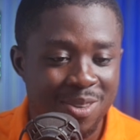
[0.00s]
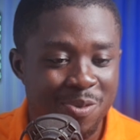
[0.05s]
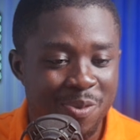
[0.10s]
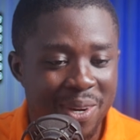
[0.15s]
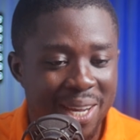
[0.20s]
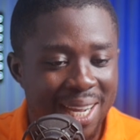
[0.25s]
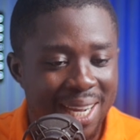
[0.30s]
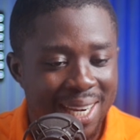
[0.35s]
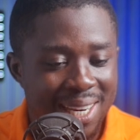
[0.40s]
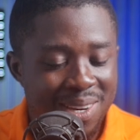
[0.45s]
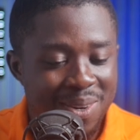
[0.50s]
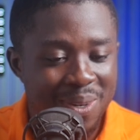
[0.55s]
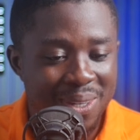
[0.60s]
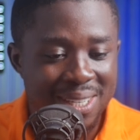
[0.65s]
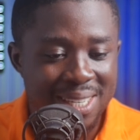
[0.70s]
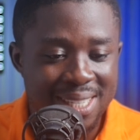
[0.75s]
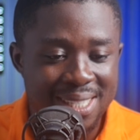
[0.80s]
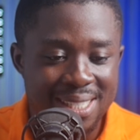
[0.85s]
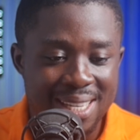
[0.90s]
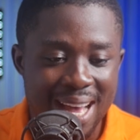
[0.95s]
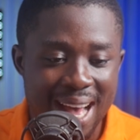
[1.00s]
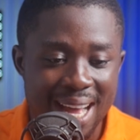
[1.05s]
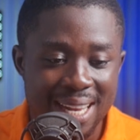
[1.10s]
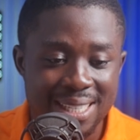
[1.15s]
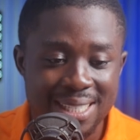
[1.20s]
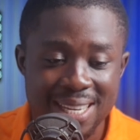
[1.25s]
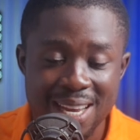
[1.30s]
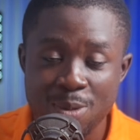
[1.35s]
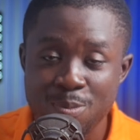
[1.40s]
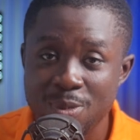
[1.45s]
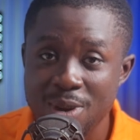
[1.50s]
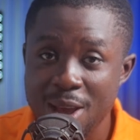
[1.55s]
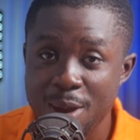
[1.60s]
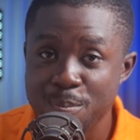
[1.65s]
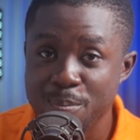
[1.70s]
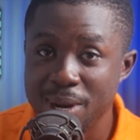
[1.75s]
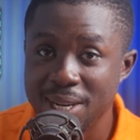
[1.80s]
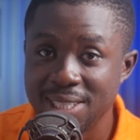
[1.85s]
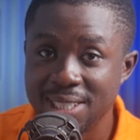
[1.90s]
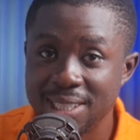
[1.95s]
if we click on this add
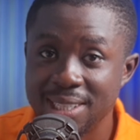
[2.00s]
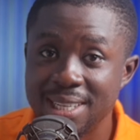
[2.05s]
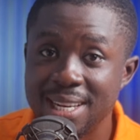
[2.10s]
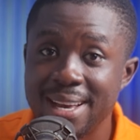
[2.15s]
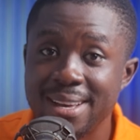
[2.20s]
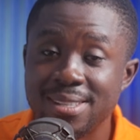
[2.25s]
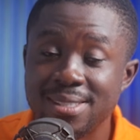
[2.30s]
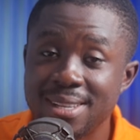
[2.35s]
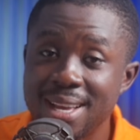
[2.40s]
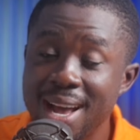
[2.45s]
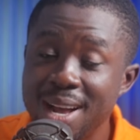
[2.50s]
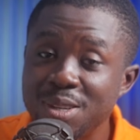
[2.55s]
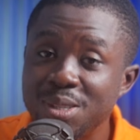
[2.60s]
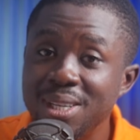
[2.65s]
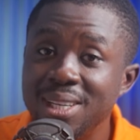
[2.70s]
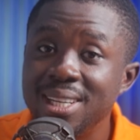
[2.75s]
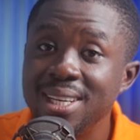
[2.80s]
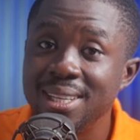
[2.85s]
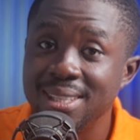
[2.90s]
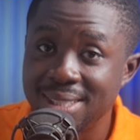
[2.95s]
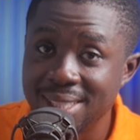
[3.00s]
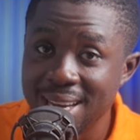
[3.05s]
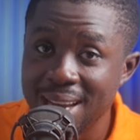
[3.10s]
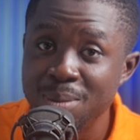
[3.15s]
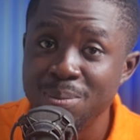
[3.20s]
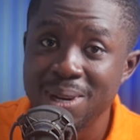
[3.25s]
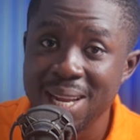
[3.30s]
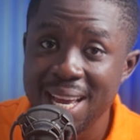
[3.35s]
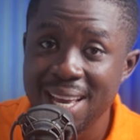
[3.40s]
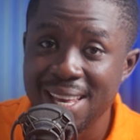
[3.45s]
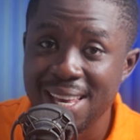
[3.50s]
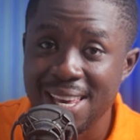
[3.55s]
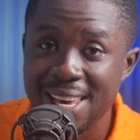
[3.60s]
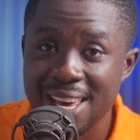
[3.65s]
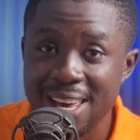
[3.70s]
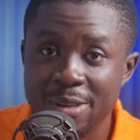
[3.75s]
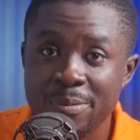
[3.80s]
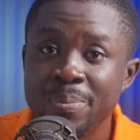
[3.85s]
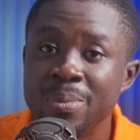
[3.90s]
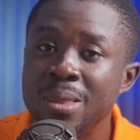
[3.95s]
timeline button, there's actually a timeline
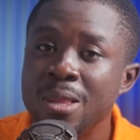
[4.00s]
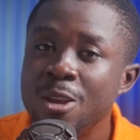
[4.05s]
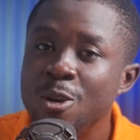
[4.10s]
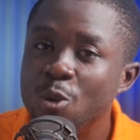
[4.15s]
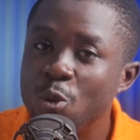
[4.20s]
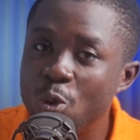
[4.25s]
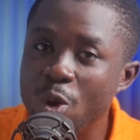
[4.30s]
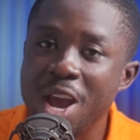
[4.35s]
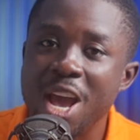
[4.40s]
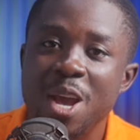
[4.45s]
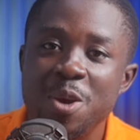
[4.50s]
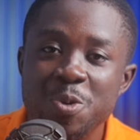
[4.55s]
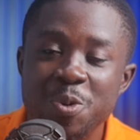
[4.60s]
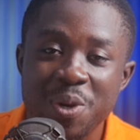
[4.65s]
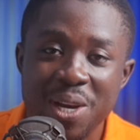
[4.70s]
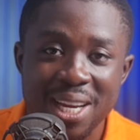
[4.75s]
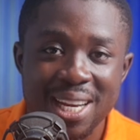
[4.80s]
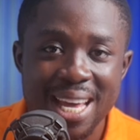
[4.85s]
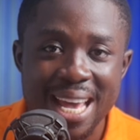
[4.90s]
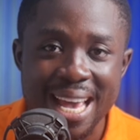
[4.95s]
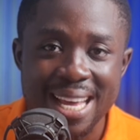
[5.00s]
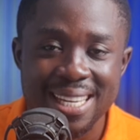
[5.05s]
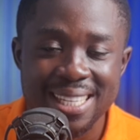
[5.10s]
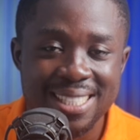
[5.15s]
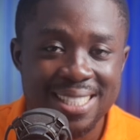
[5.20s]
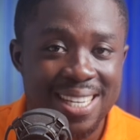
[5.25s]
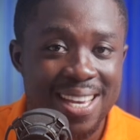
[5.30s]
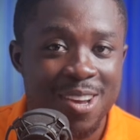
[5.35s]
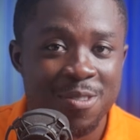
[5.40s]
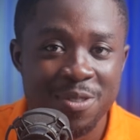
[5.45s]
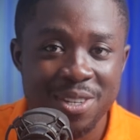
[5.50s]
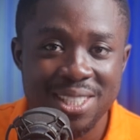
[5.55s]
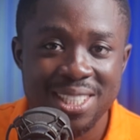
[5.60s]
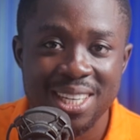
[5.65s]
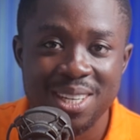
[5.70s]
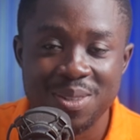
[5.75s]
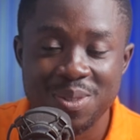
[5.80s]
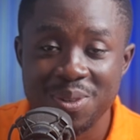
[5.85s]
here where you can edit everything